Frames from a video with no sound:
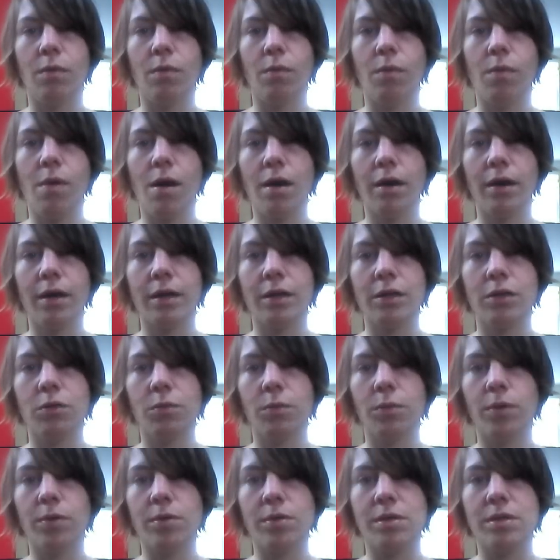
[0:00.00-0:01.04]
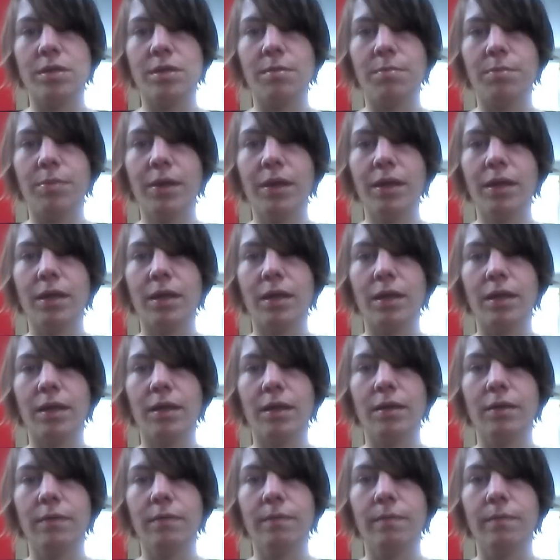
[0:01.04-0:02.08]
walking towards
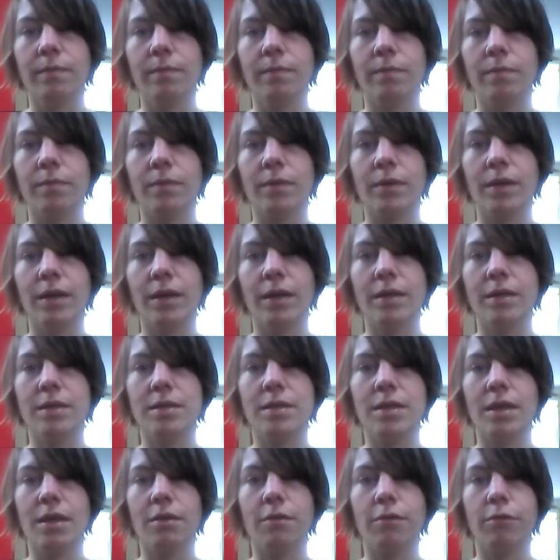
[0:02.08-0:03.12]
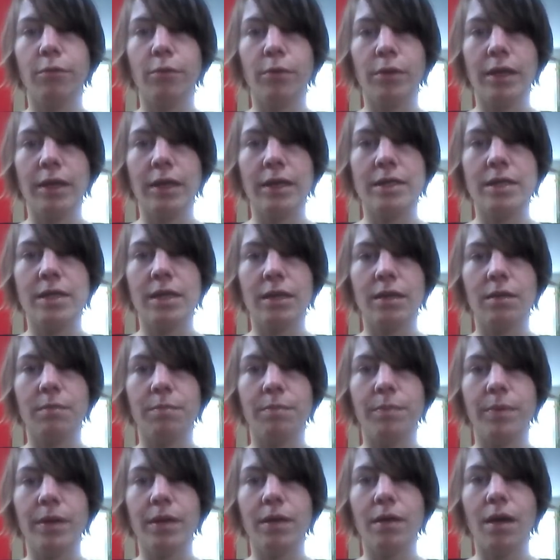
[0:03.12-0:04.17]
stability, instead of releasing the
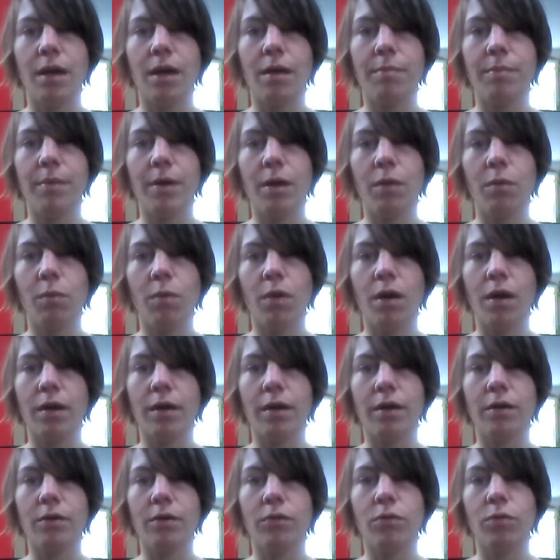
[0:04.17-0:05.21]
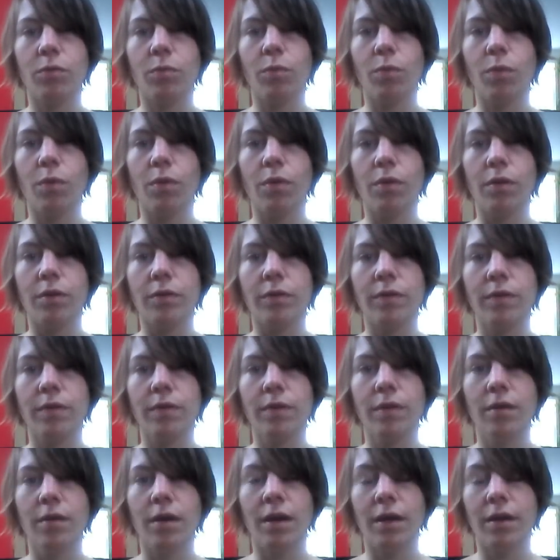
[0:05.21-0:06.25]
buildup and walking towards
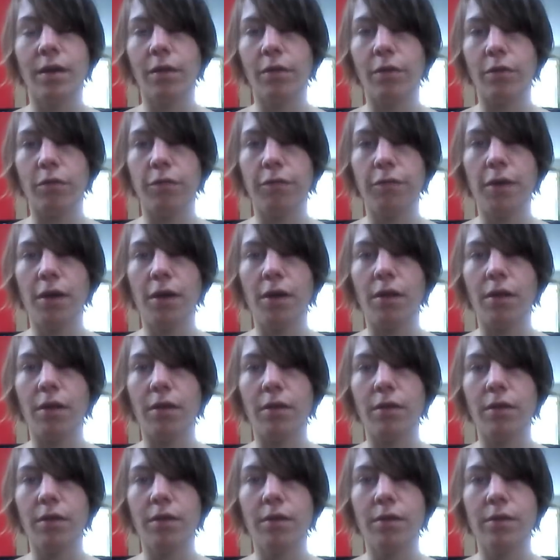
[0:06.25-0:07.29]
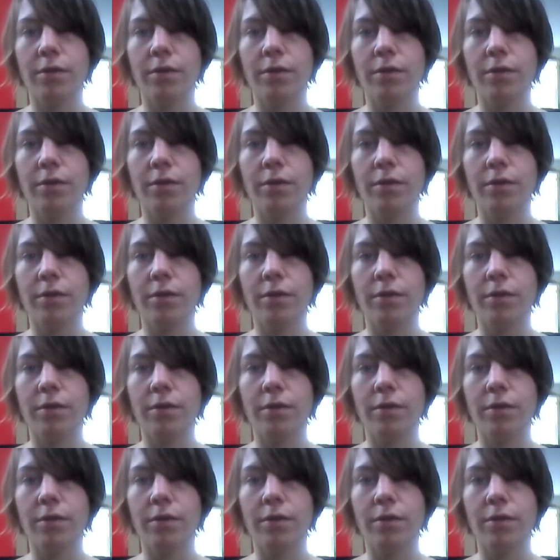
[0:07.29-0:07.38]
another fall.